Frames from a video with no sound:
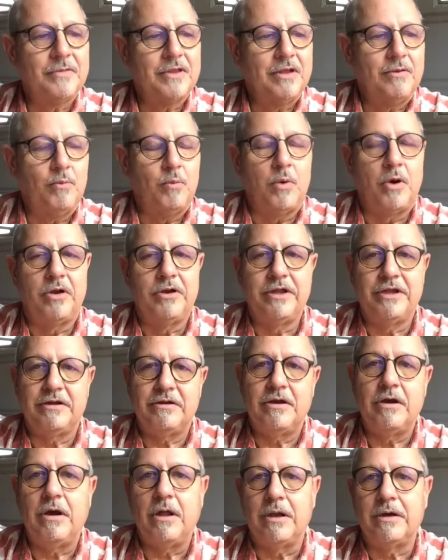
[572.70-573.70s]
walnut
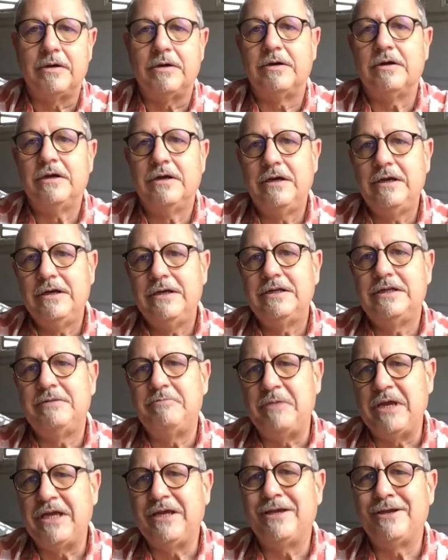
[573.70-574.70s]
color to
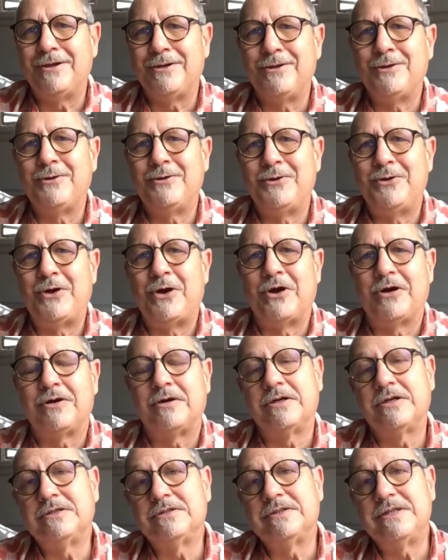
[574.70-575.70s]
make it a little darker
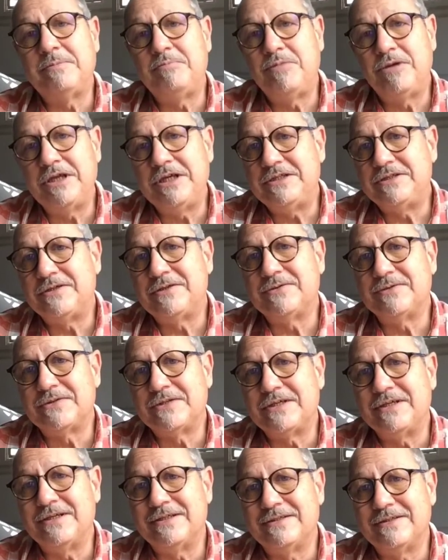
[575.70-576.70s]
because they bleach those
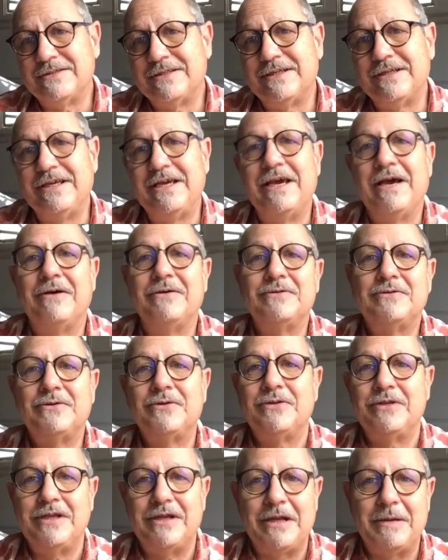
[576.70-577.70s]
skins anyhow. So
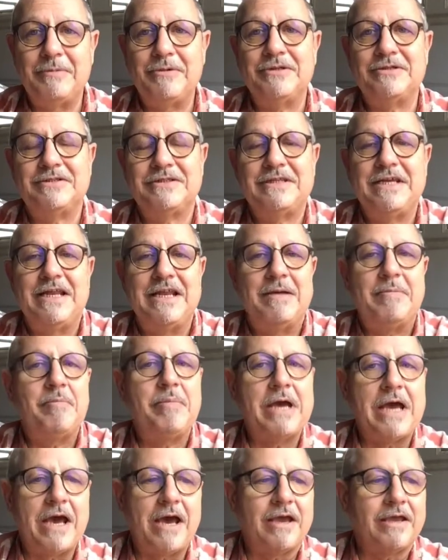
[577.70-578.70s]
then I want to stain it
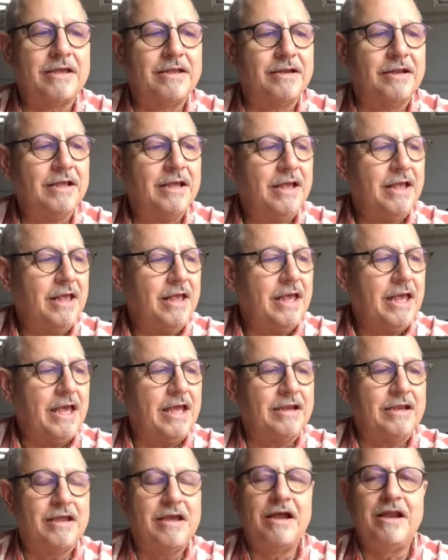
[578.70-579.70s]
back and,
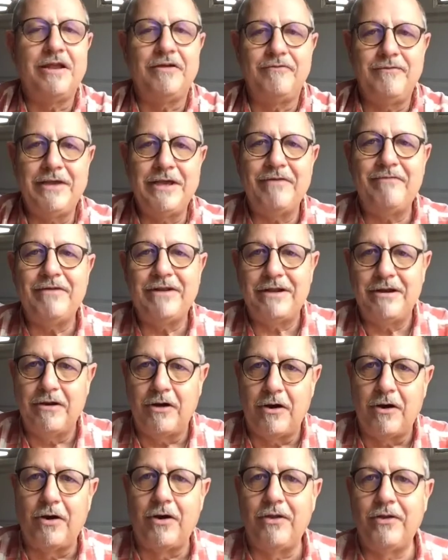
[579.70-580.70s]
and kind of give it
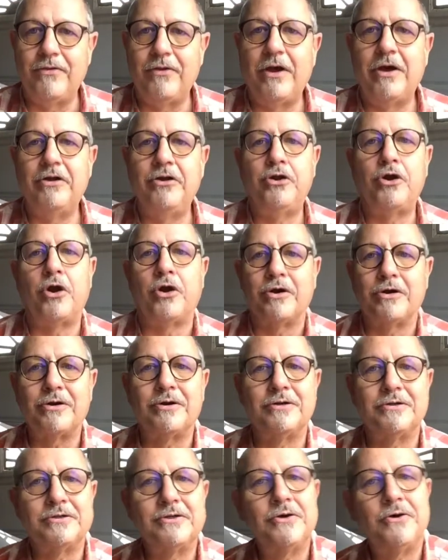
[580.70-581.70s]
all a
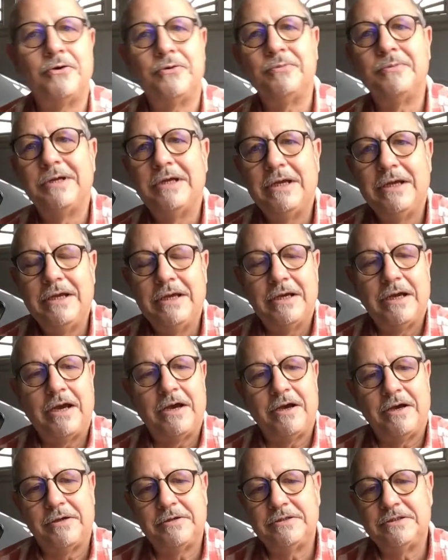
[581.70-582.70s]
darker tone,
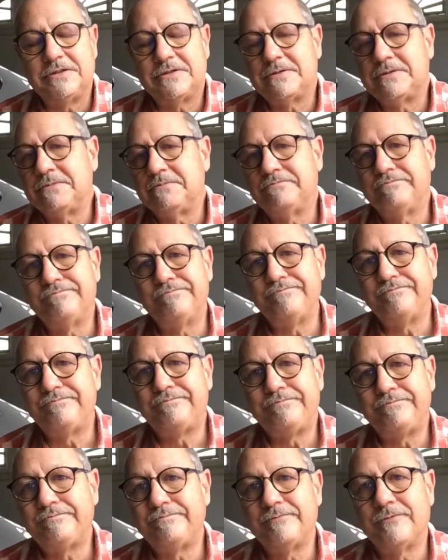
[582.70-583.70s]
uh, just
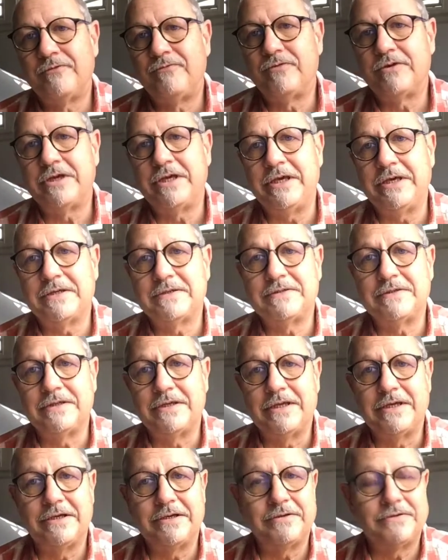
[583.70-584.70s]
for kicks and
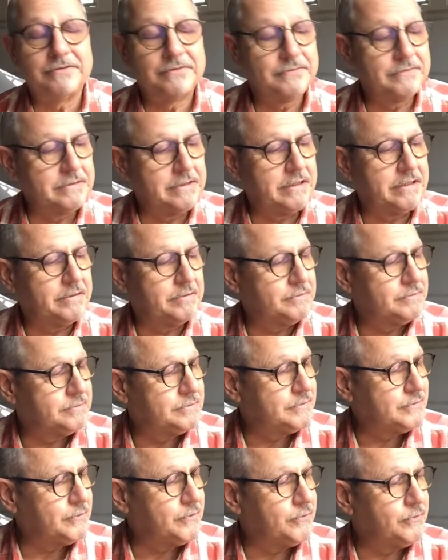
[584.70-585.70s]
giggles. Uh,
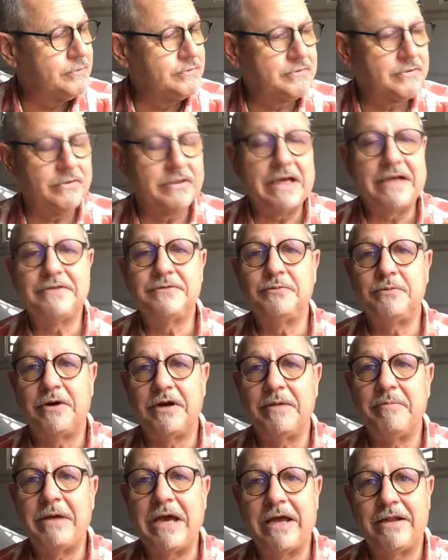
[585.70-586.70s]
so, so that's where
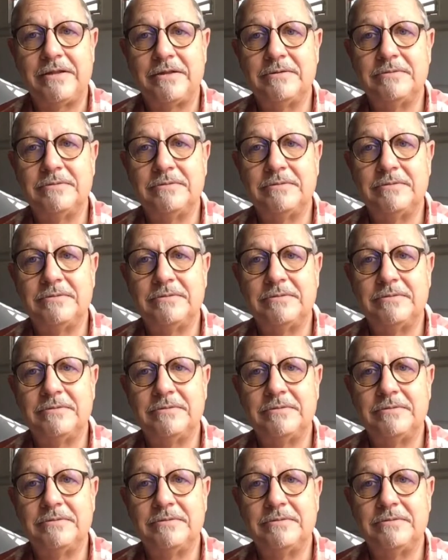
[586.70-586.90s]
I'm at